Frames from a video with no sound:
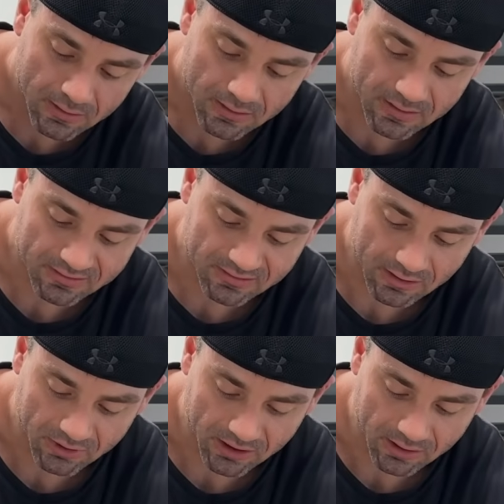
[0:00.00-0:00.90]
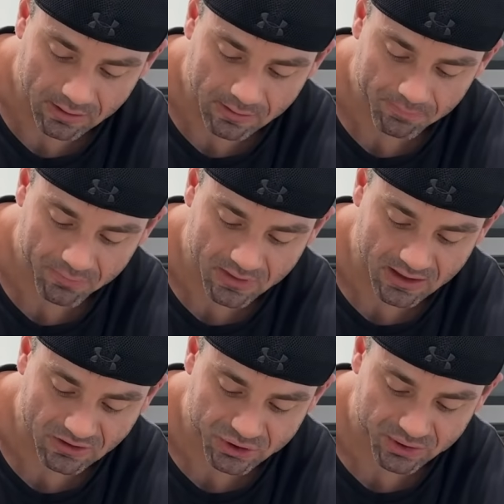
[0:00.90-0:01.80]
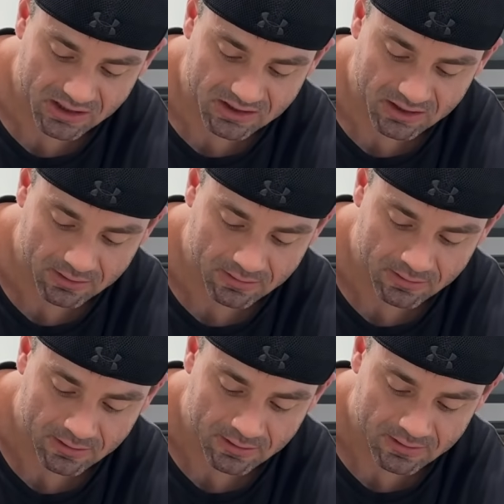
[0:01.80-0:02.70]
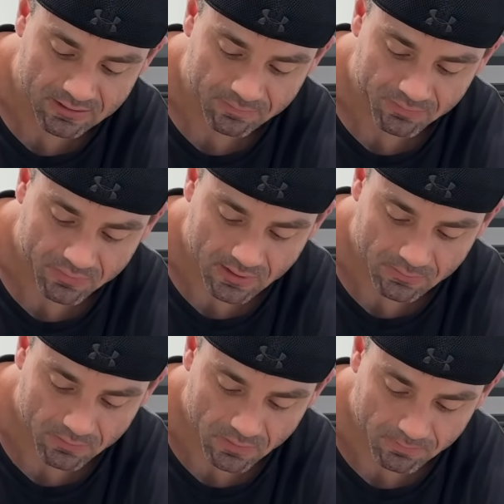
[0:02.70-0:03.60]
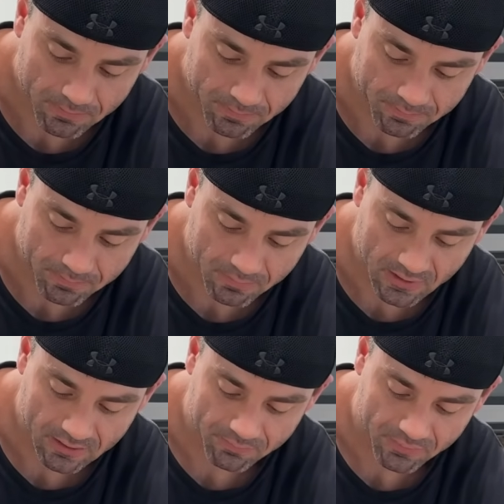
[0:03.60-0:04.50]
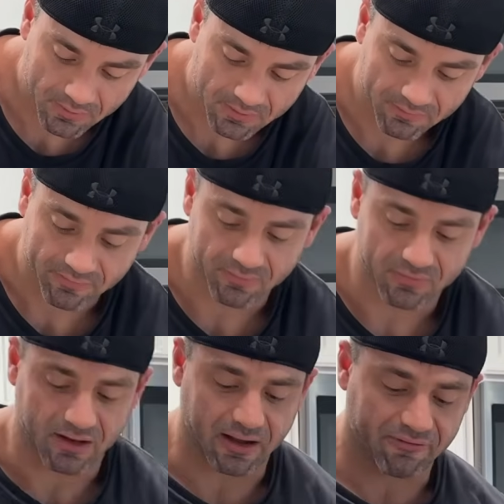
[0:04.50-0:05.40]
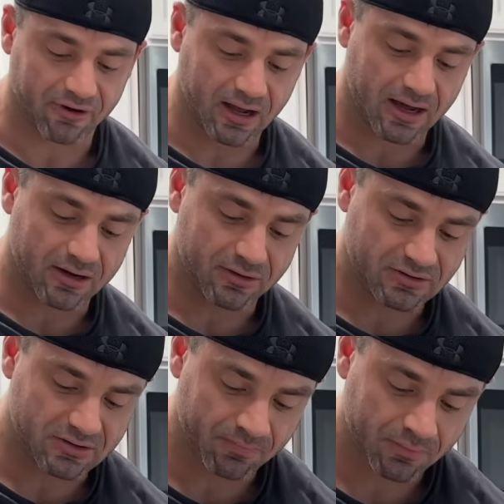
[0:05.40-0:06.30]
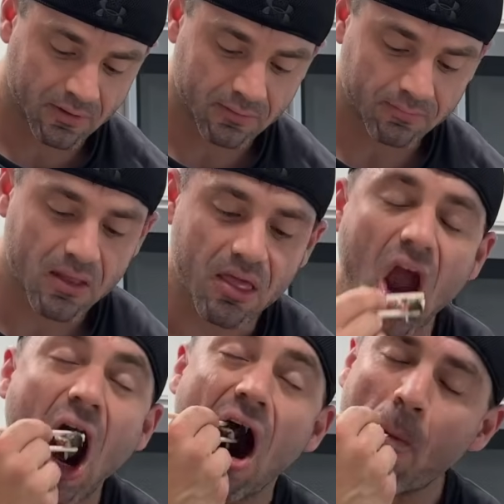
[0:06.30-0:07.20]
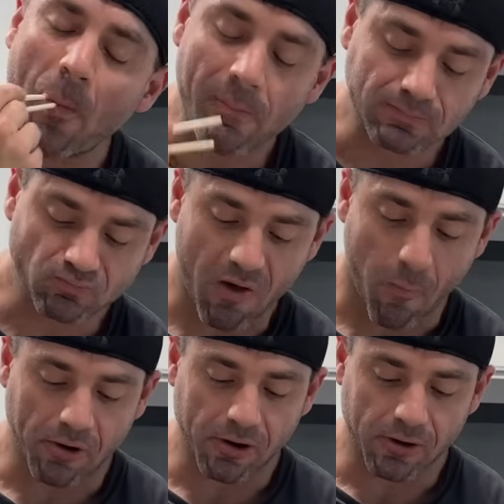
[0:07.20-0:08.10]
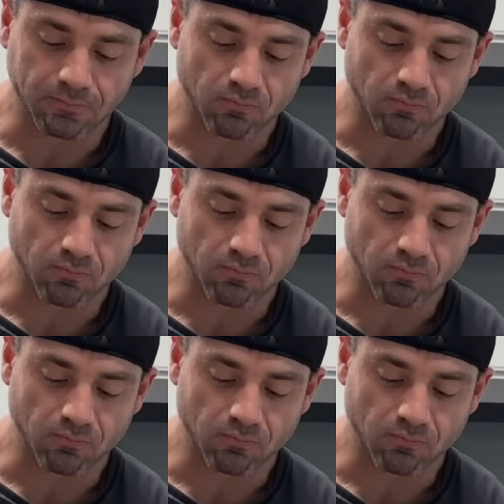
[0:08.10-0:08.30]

this is going to be a treat. It's like I forgot how to use. There we go.